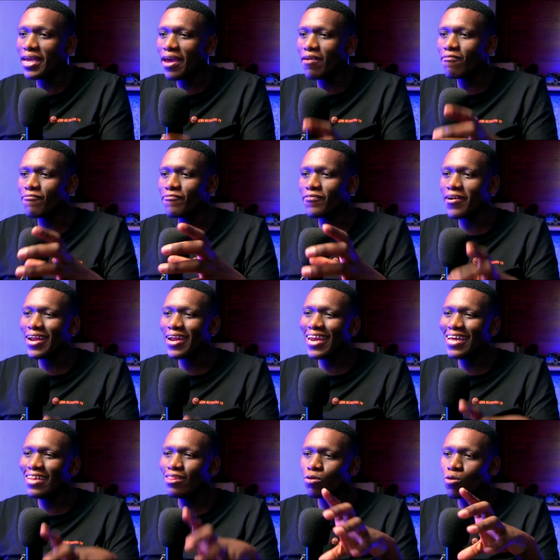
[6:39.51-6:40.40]
a
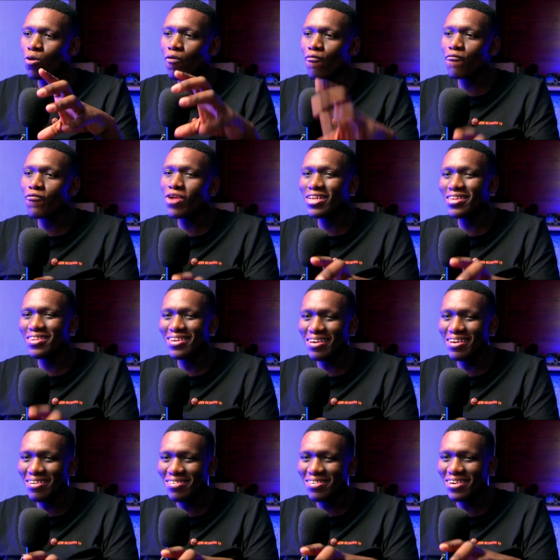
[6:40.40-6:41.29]
violent
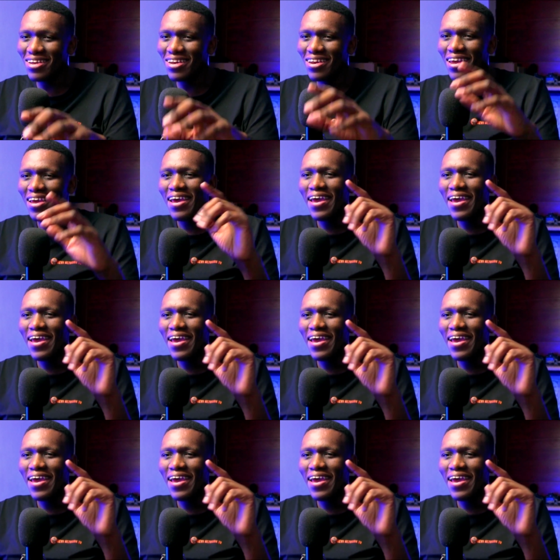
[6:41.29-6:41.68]
confrontation